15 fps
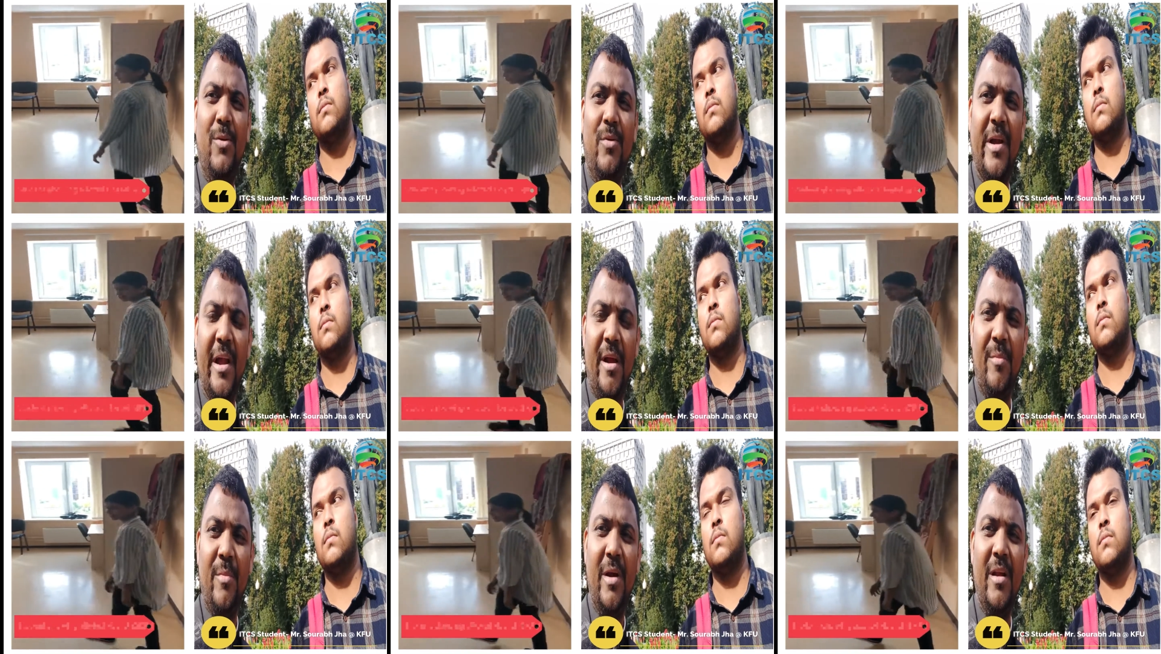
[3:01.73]
Speaker 1: you
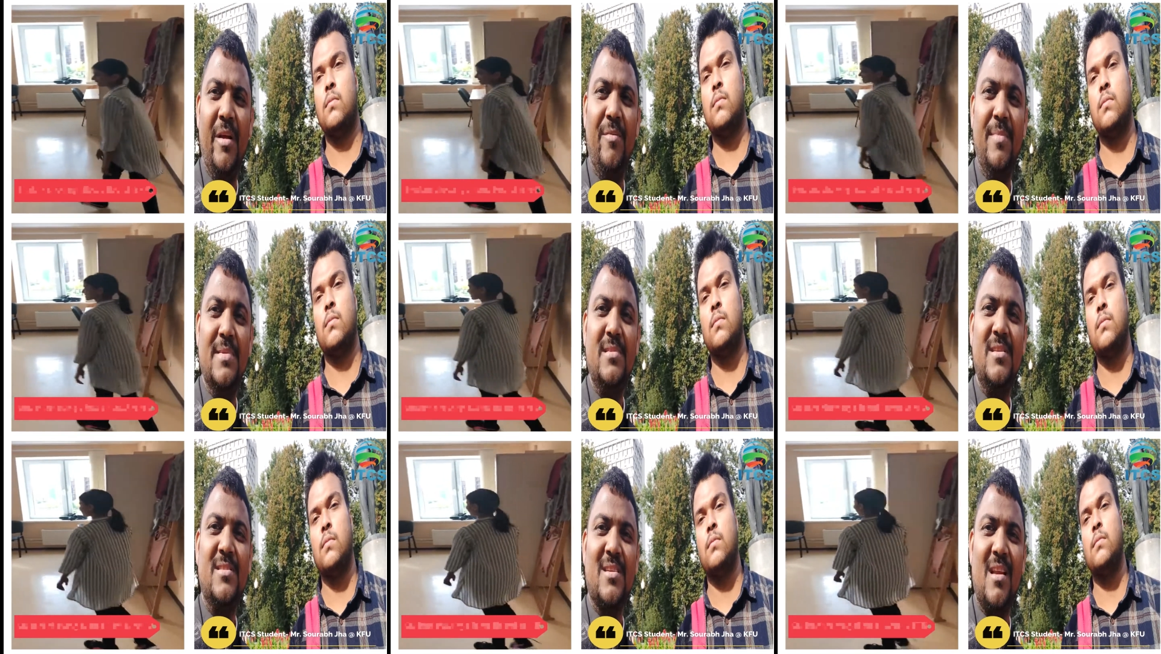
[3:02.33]
came in a
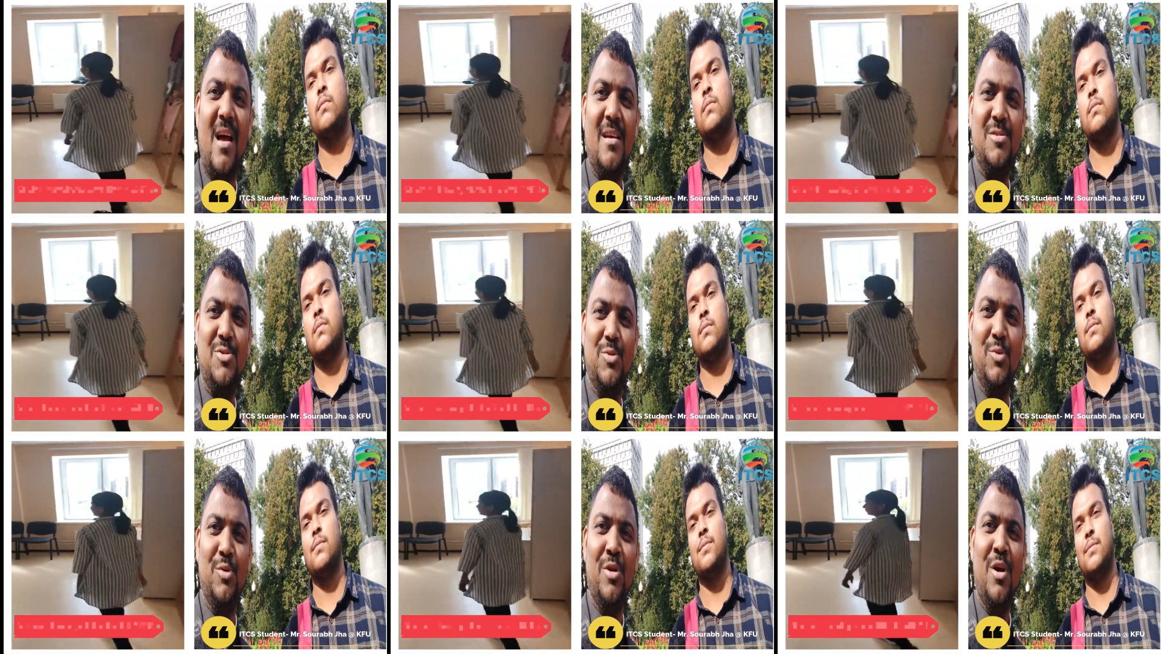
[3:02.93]
business class
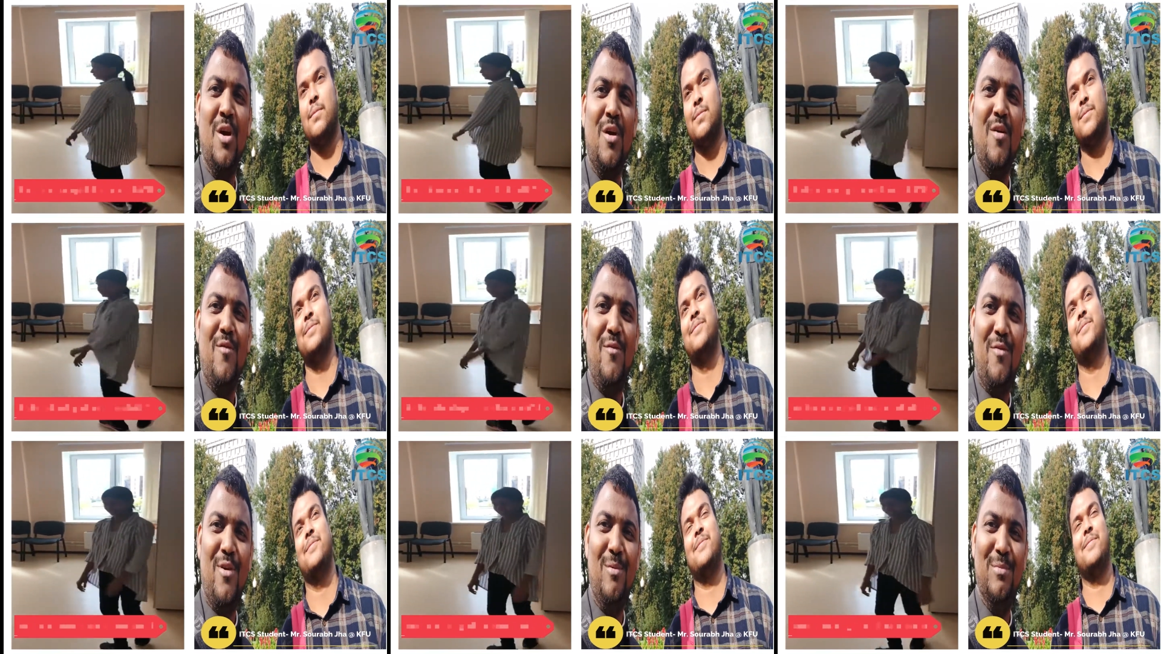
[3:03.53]
tour
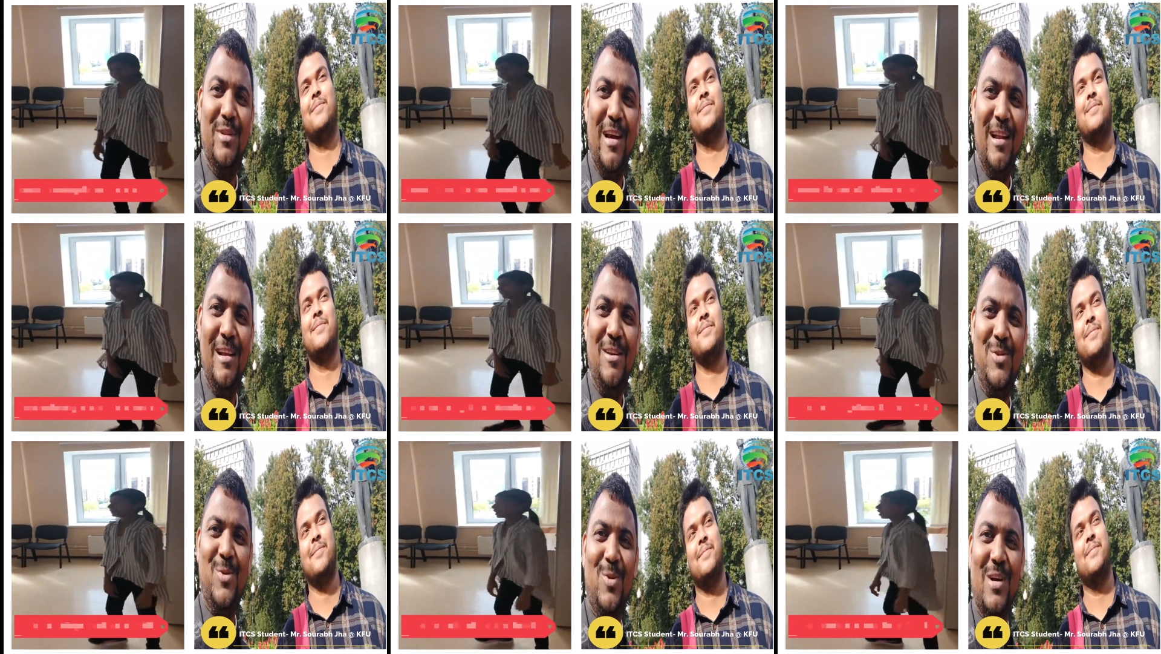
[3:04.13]
from
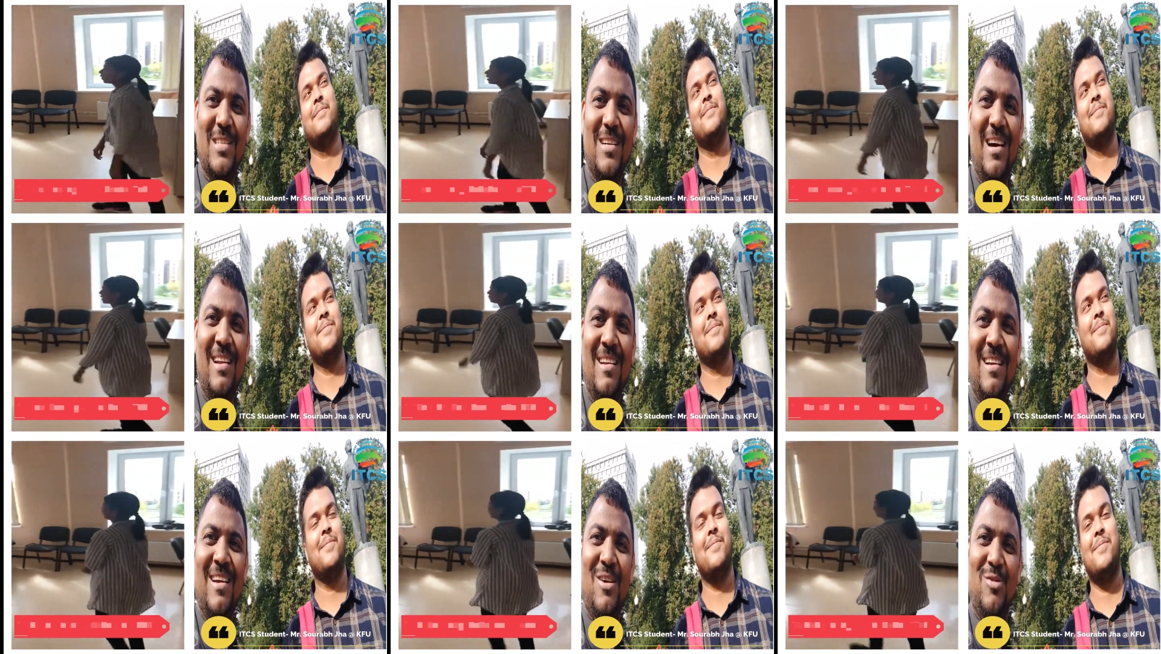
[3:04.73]
Delhi to
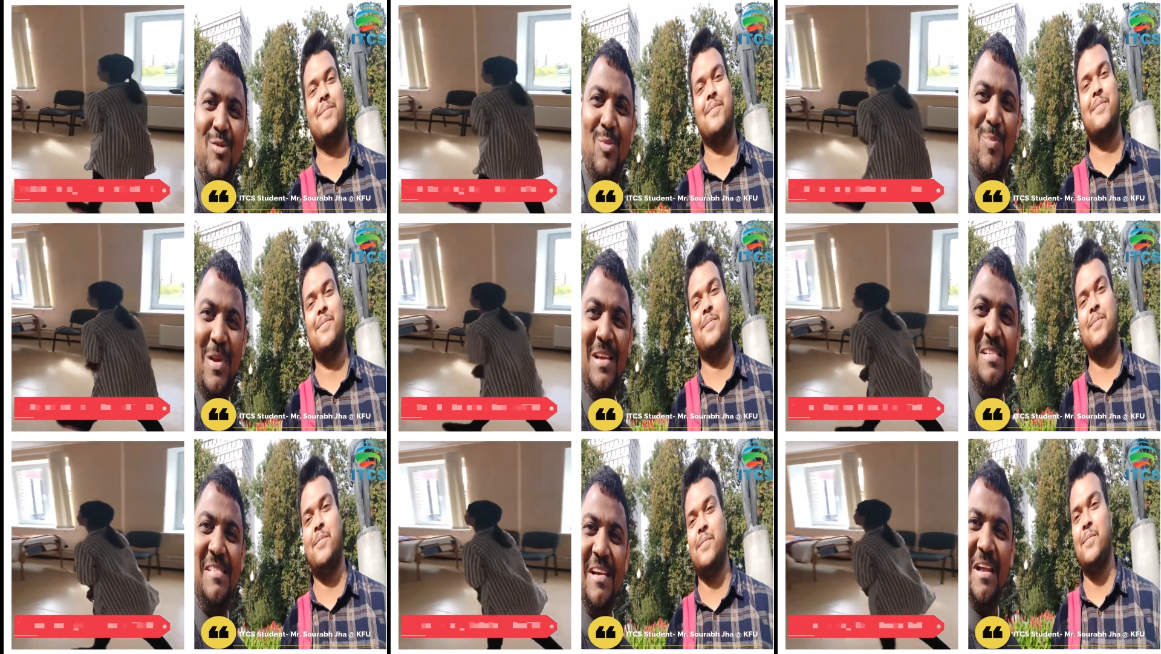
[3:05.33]
Kazan? So
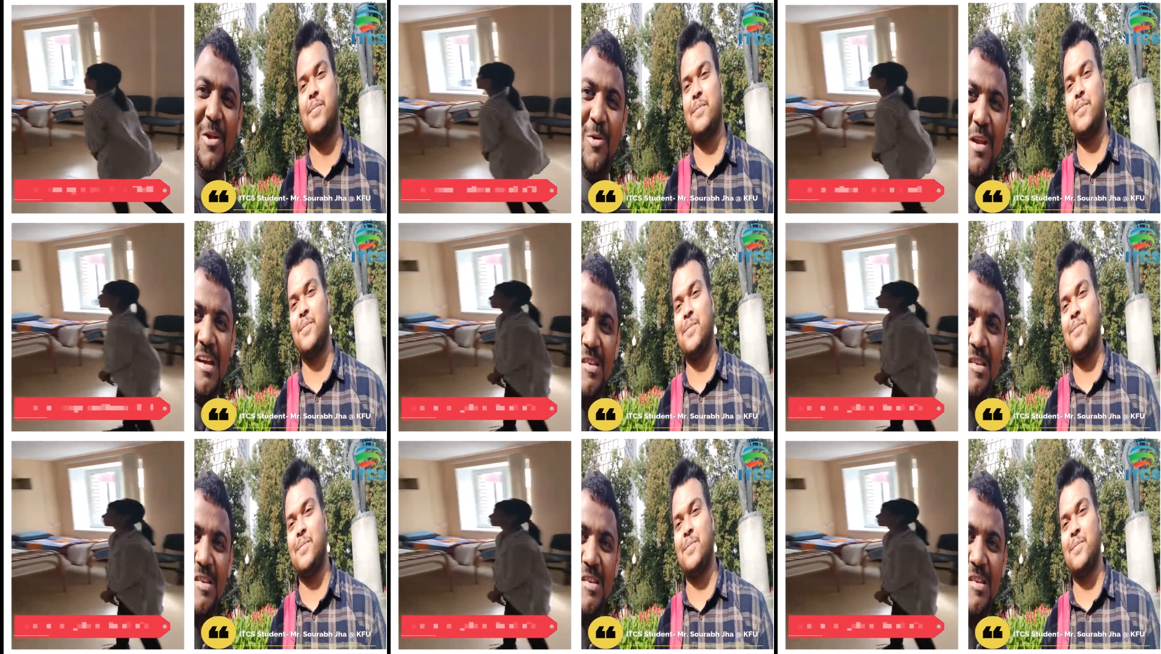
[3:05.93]
please share your